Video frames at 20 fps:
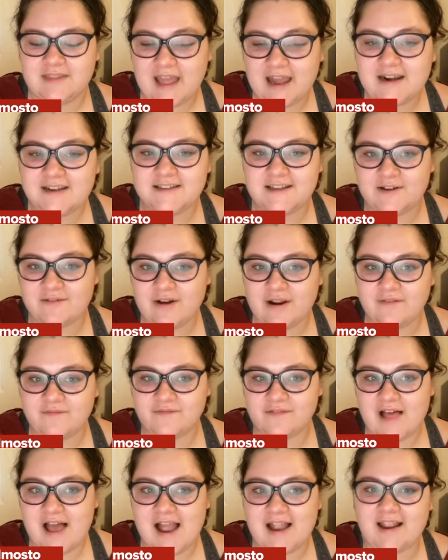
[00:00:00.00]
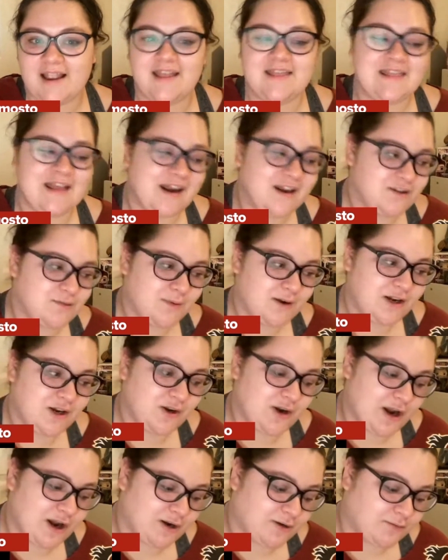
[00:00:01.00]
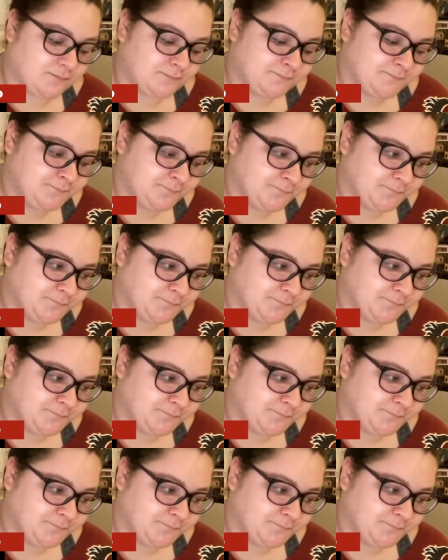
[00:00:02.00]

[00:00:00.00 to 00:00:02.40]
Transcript: that is a red flag. And that is when you know